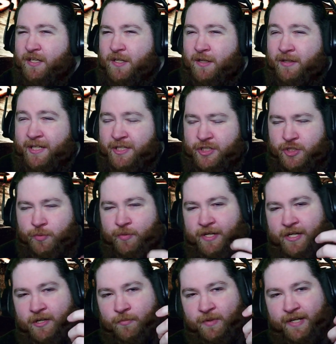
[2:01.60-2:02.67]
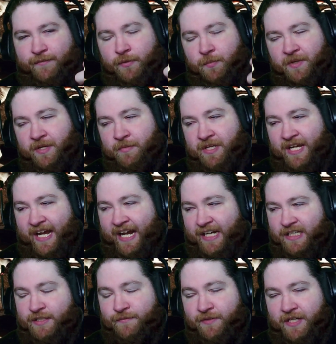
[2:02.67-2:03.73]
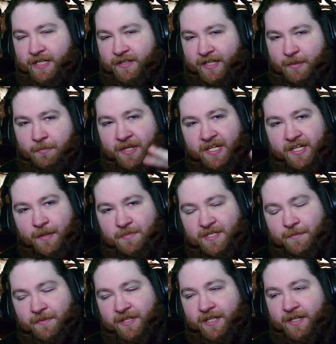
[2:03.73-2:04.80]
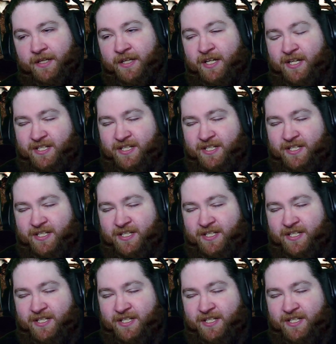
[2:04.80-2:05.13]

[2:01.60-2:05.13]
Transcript: glitch where whenever we would activate, like pick up something,